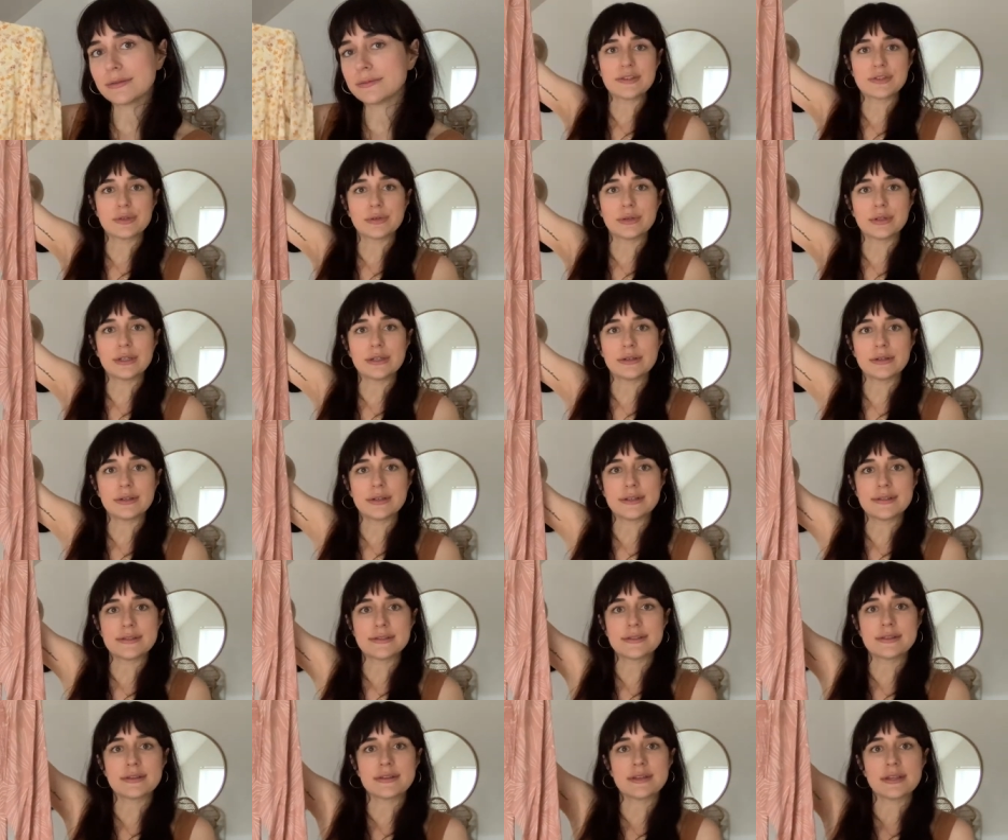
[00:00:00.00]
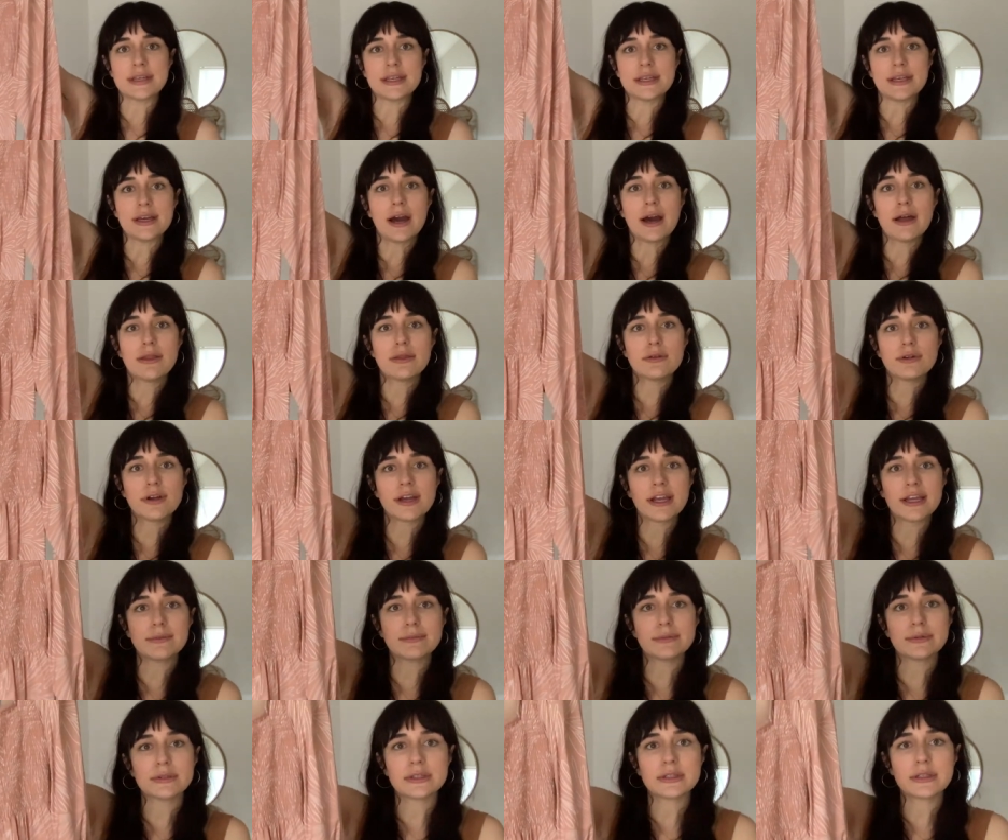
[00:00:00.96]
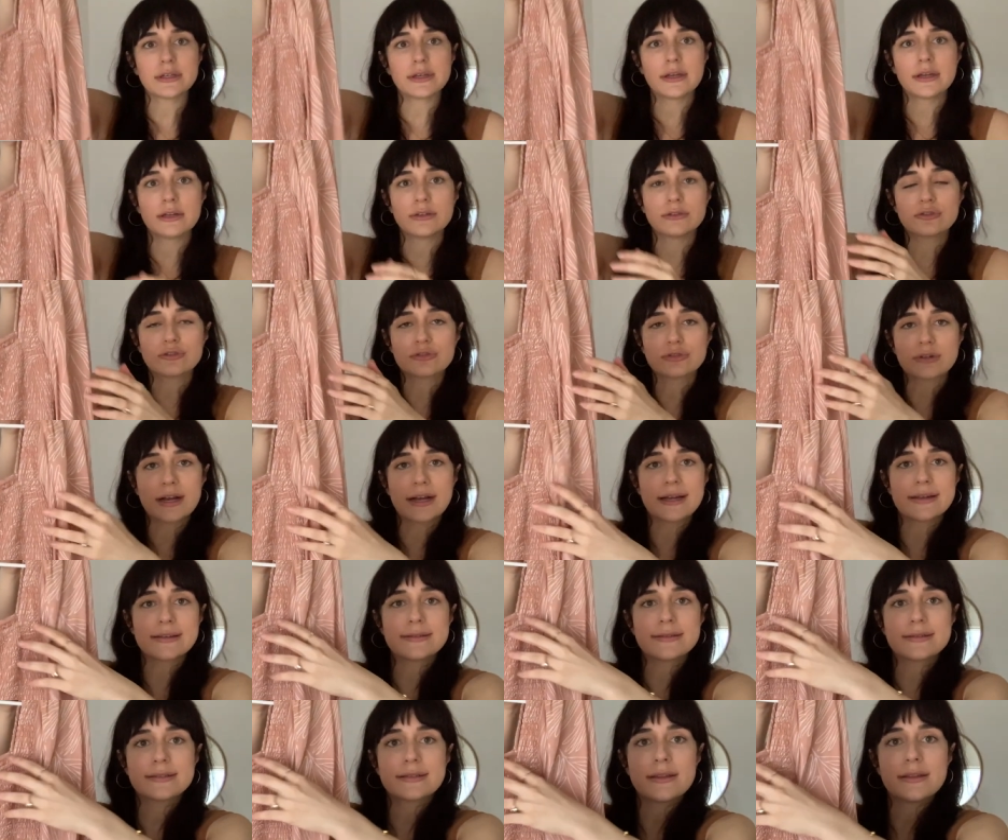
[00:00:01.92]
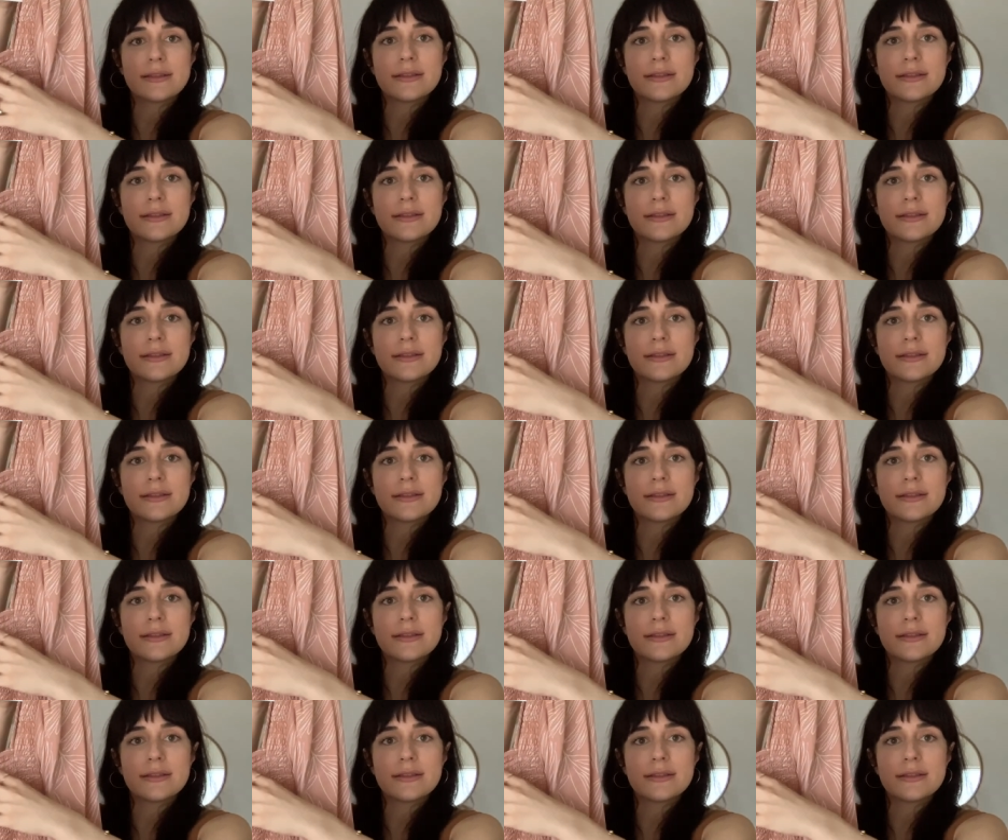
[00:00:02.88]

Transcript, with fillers: So here is the other Able dress.